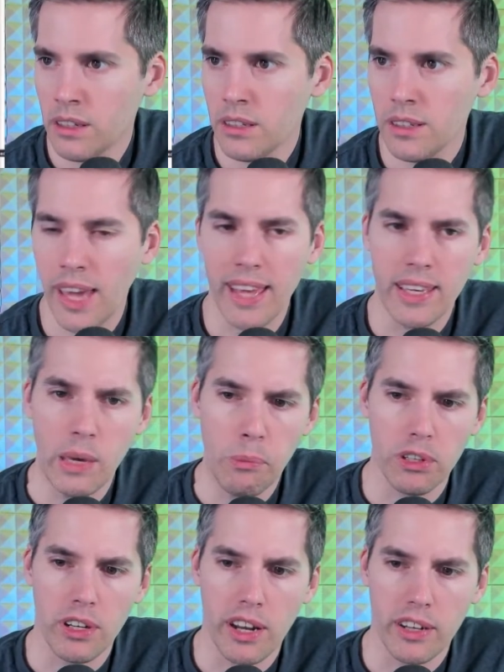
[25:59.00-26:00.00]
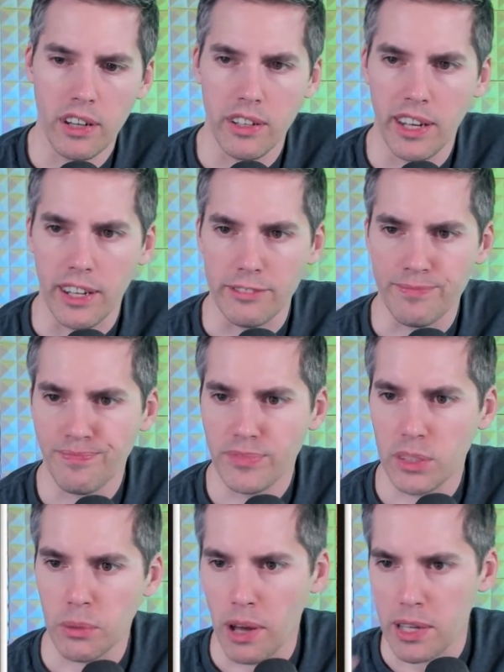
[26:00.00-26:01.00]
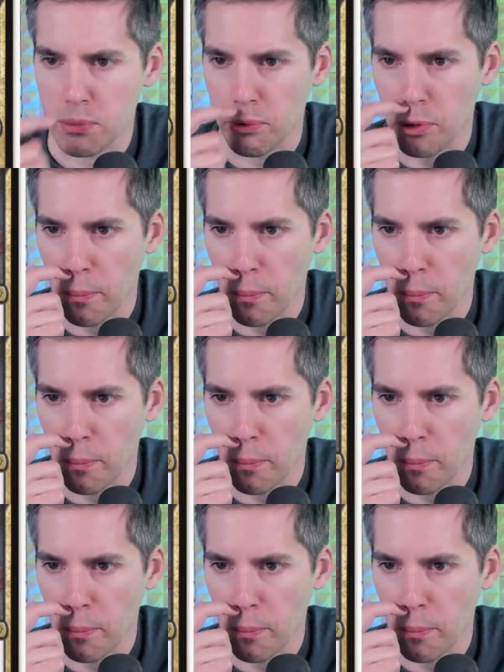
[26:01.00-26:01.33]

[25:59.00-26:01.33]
Can't keep a good Edgar down. It's impossible.